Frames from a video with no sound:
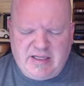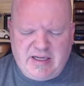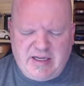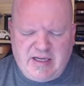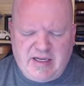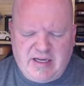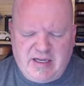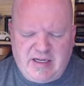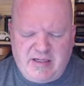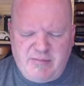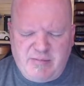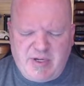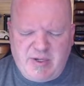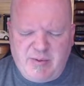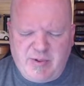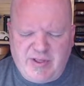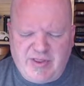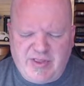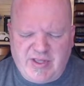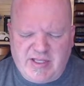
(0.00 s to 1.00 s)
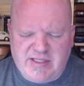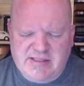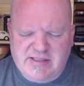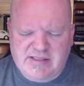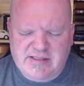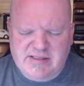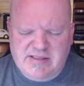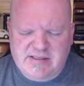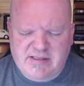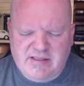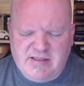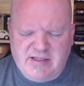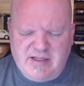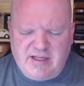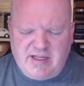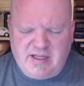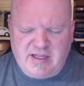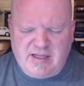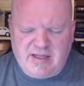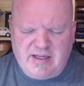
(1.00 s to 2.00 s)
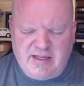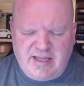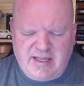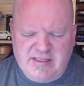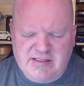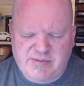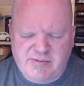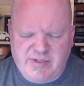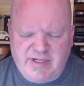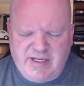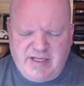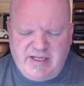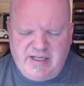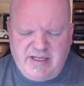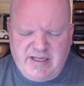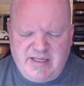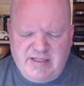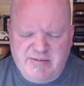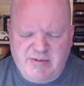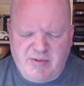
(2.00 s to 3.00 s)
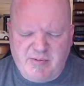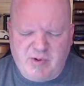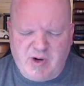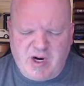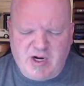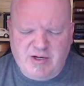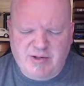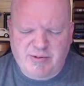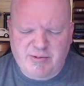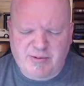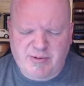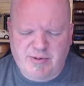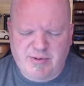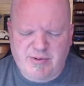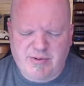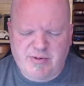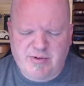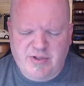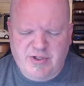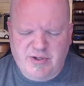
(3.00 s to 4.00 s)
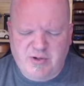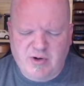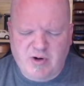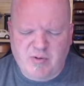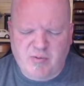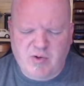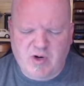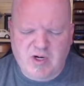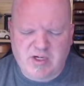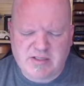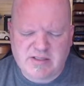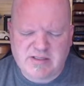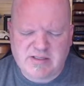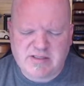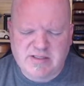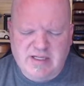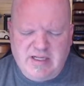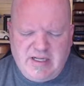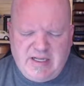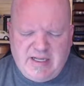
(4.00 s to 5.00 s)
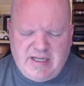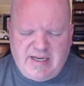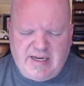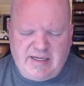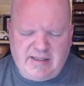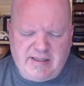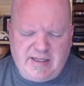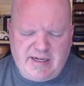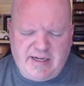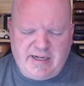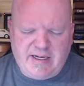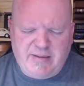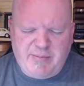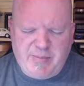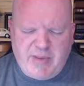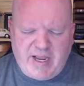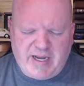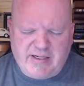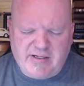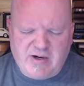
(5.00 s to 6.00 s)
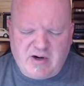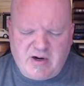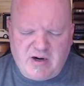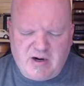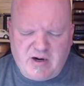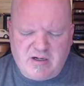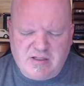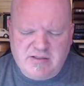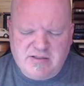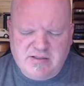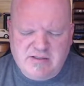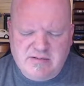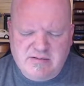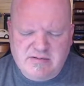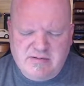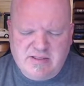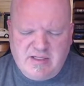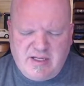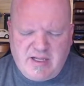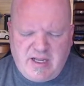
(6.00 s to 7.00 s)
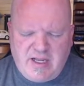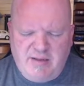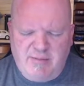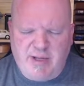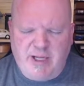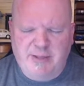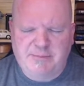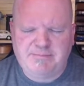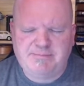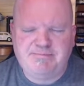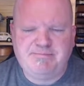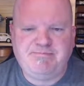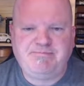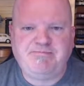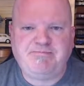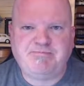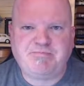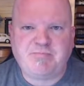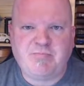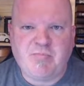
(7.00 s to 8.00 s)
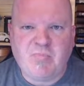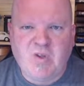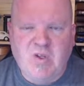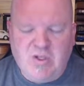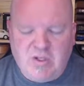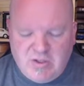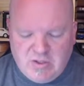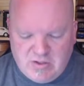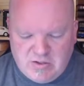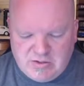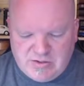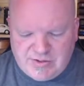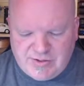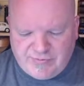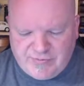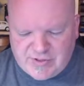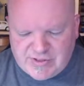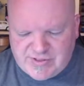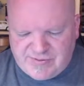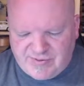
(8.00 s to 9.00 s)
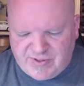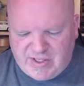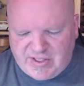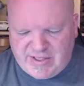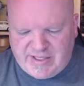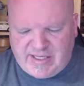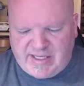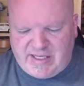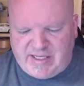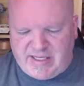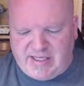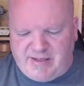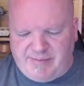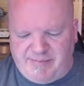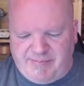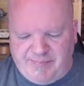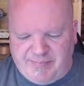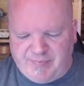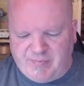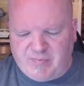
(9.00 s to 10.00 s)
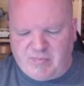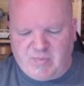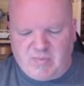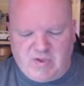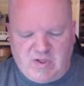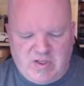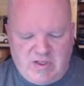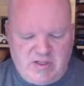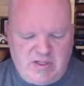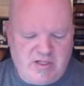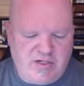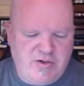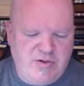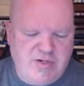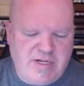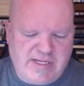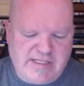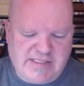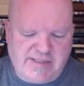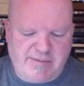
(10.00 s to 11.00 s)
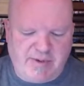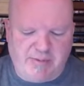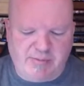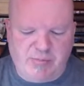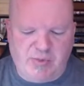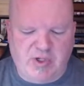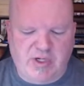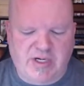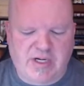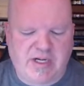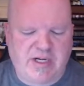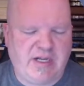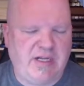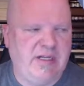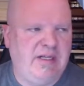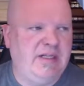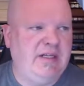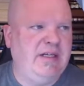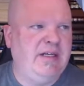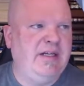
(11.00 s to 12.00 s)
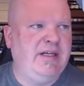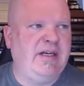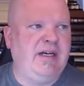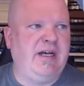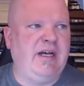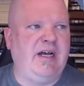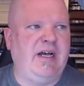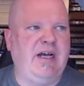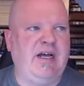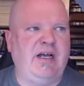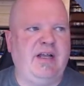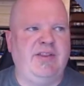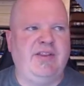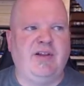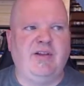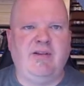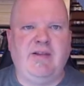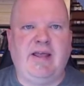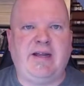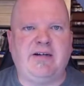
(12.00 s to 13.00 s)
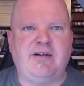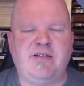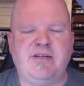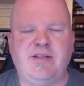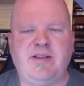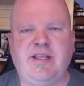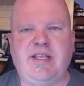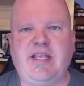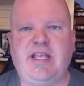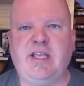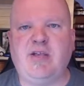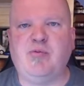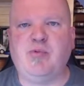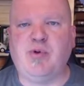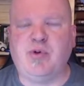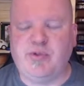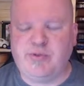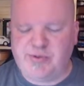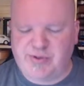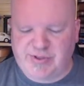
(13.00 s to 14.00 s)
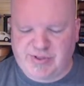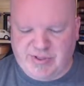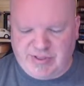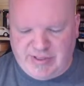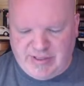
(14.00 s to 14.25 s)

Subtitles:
and be with us as we walk through your words, and let it impact our hearts. Amen. So first of all, the New Testament book, the letter to the Hebrews,